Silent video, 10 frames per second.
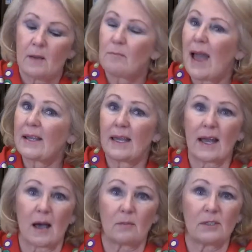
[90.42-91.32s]
Backing
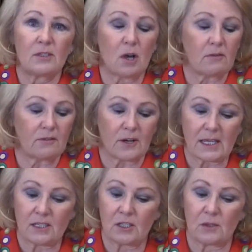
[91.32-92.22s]
up, don't
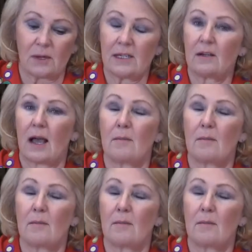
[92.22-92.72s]
forget to do it.